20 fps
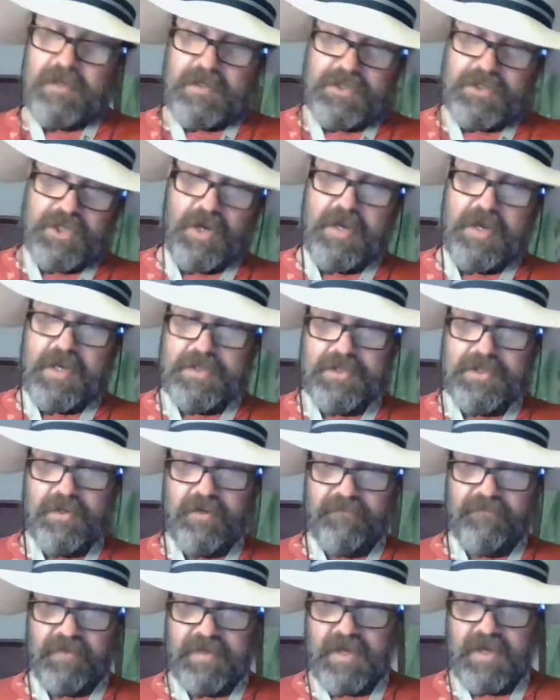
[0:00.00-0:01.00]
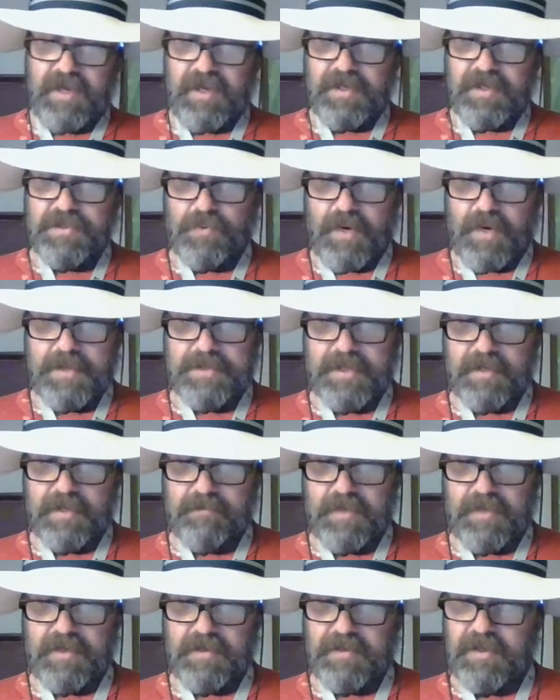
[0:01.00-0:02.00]
John has 2 different canes, white
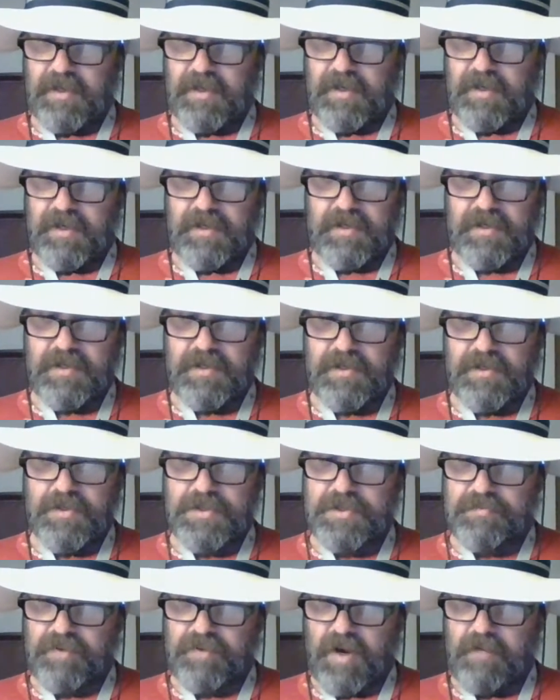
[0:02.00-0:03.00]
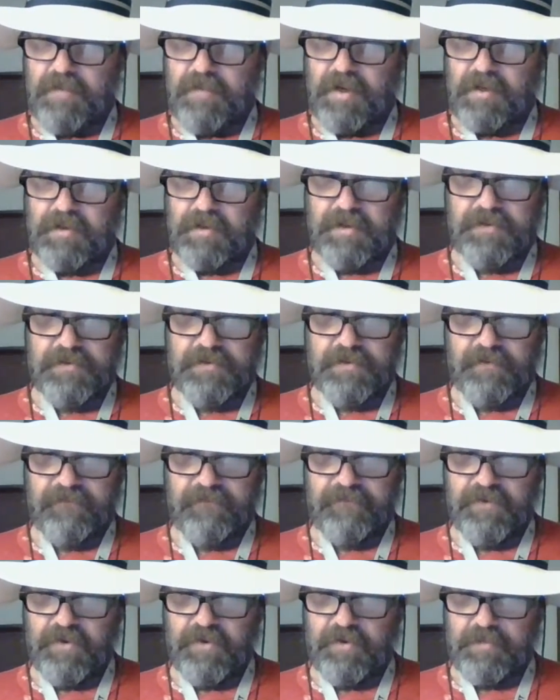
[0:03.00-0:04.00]
segmented cane. He uses primarily through the
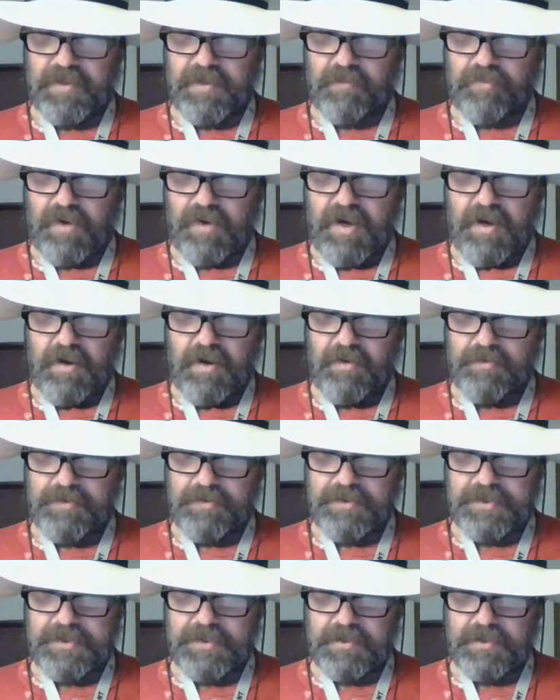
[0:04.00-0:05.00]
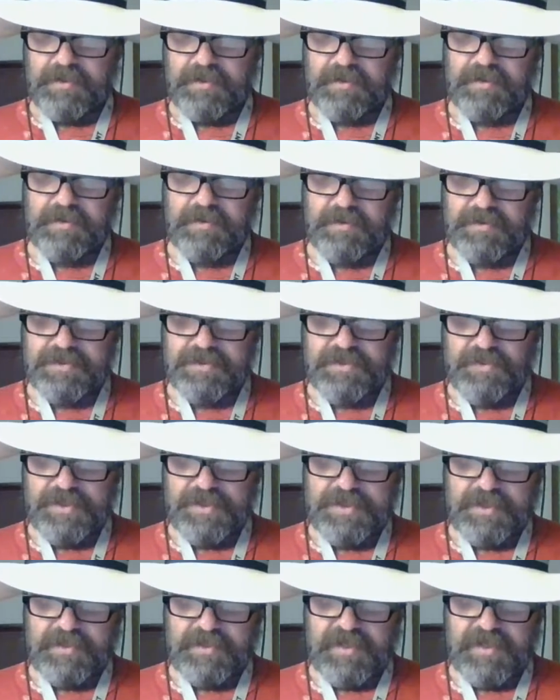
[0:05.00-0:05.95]
film, and a brown twisted